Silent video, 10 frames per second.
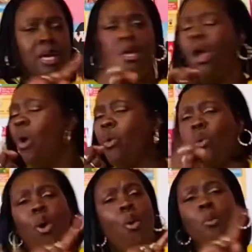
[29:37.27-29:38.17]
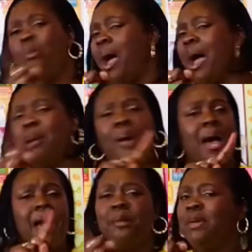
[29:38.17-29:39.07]
Won't my
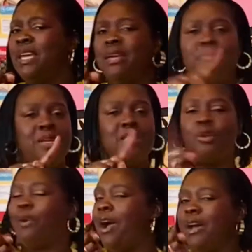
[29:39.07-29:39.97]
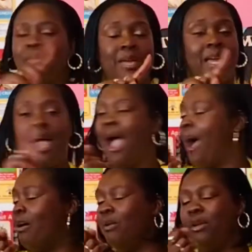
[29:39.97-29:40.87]
mommy be so proud of me? I'll
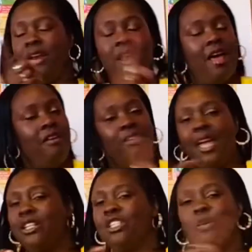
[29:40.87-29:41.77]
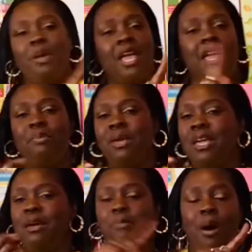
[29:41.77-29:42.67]
never catch a baby
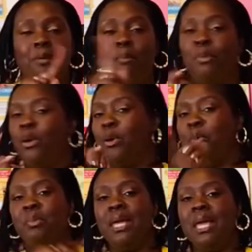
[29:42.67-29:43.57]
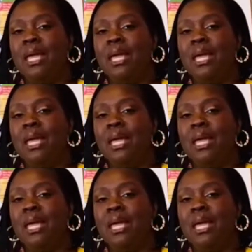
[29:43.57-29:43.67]
bumblebee.